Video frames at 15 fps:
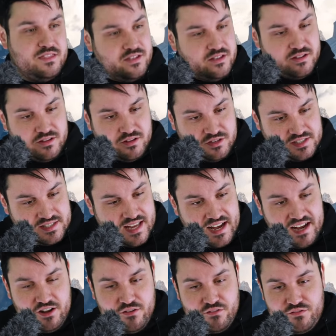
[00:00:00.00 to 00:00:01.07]
The
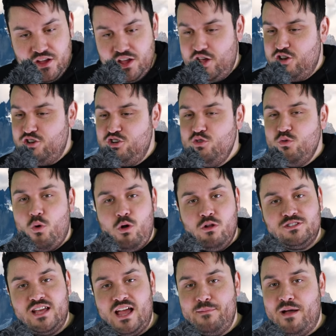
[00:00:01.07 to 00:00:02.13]
setting of new
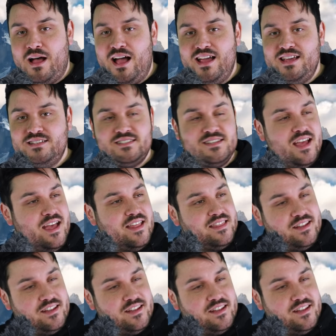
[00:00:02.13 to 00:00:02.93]
all-time highs